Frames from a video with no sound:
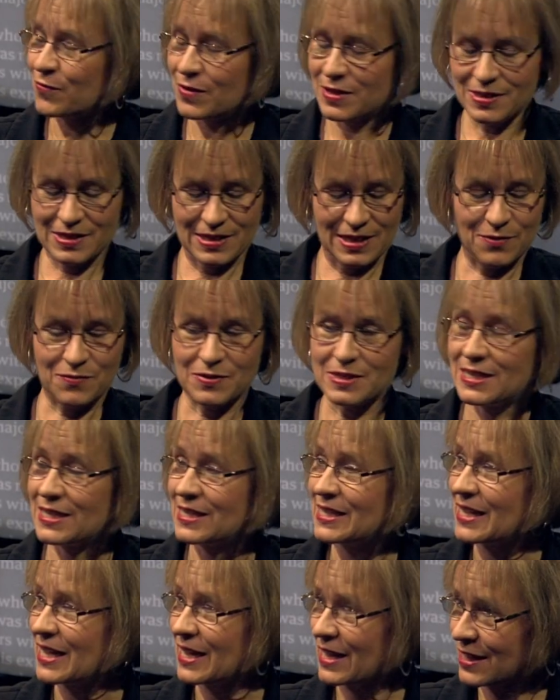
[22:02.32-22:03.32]
Fest, then we yeah. see
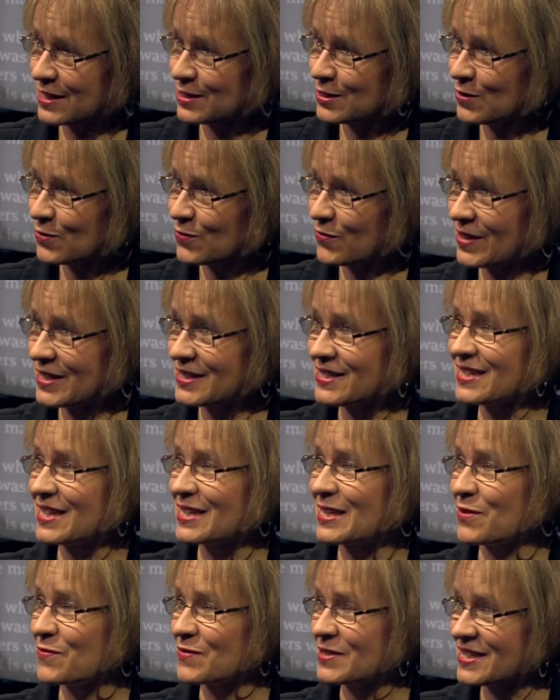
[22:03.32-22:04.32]
the Election Fest,
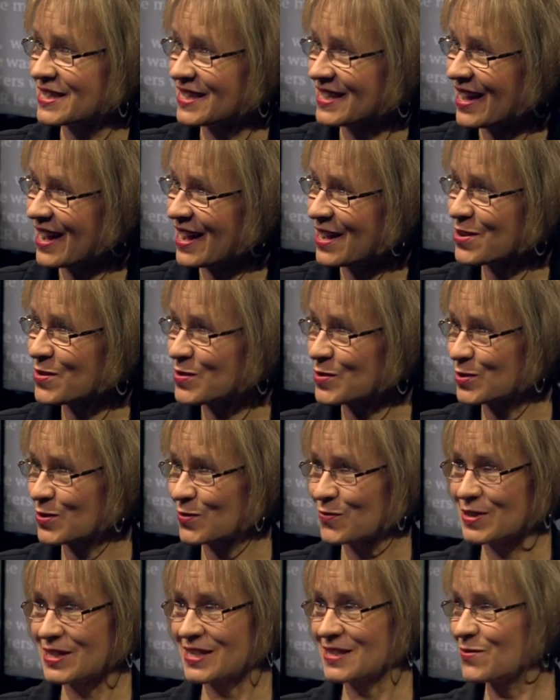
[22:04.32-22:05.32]
and then we see others
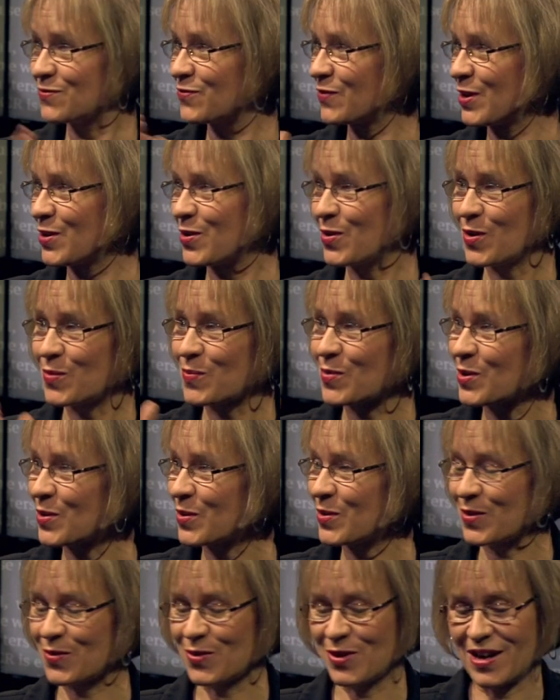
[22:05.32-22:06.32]
of these
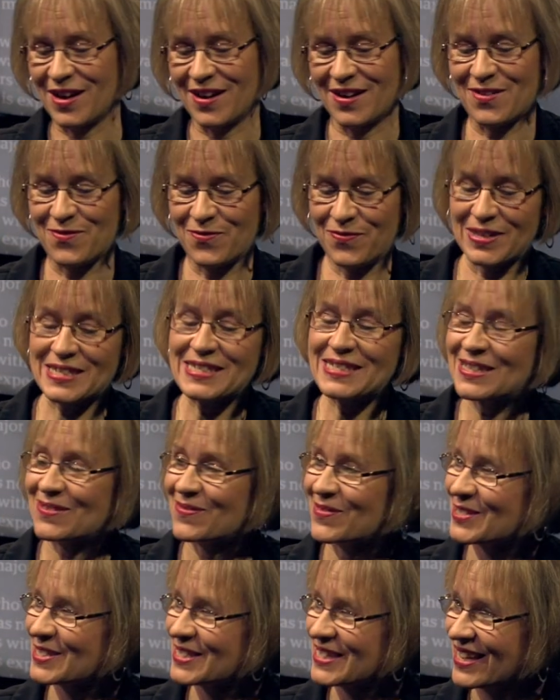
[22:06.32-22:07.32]
phenomenal uh,
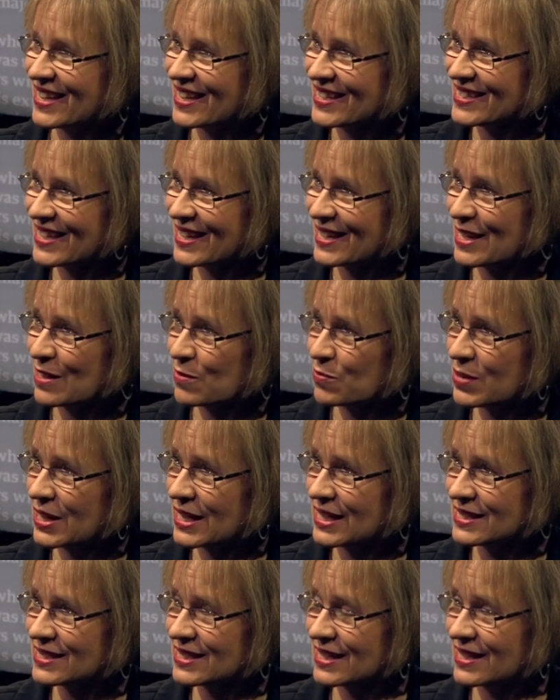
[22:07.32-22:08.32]
festivals that are taking
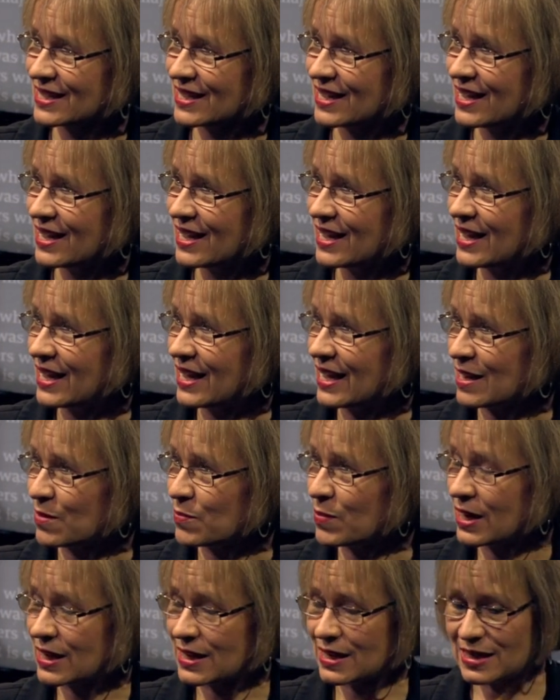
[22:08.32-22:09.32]
place yeah. in
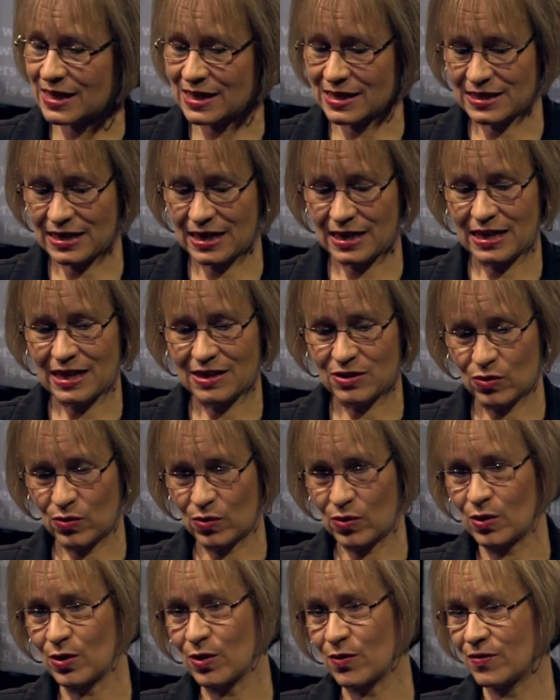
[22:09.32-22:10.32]
in Bangladesh, and that
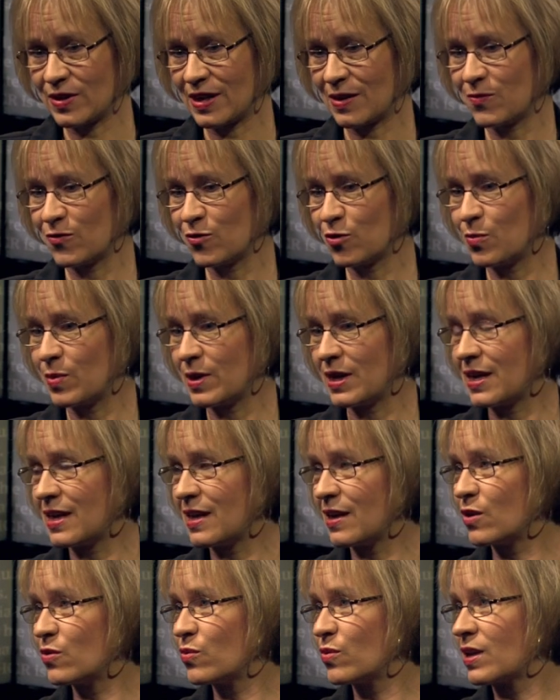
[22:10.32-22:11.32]
all of them would
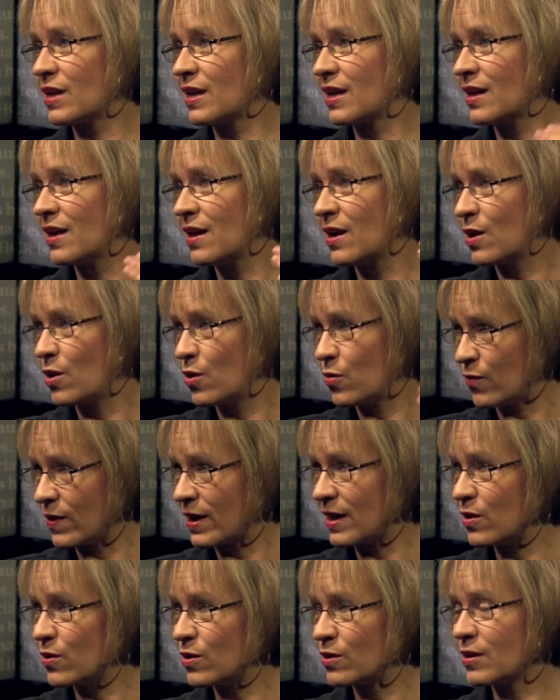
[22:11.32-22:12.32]
be equally
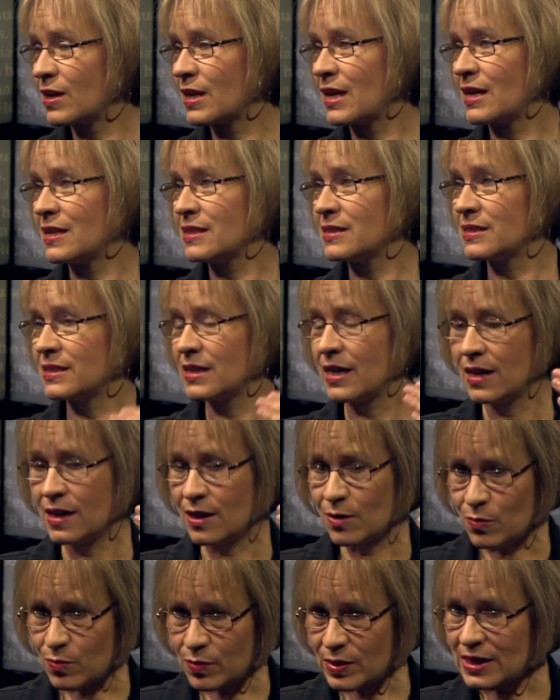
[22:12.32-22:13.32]
well organized,
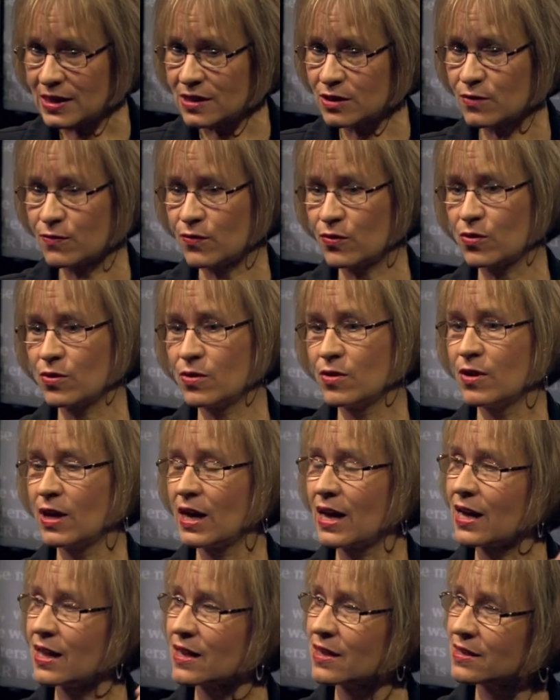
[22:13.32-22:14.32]
peaceful,
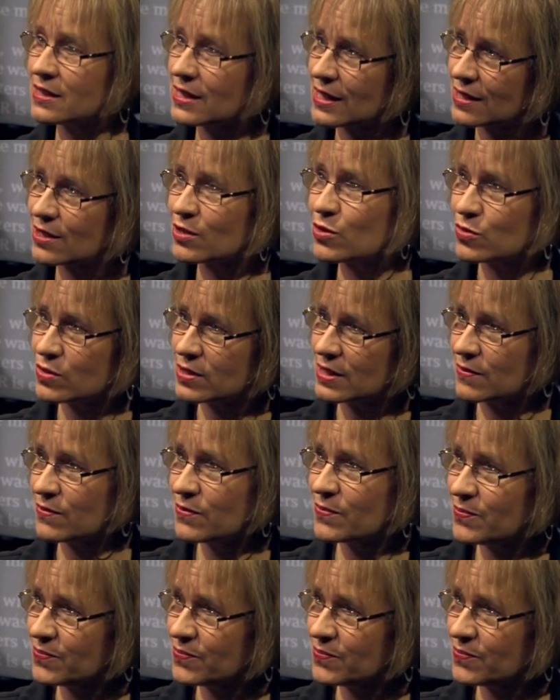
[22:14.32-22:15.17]
and inclusive.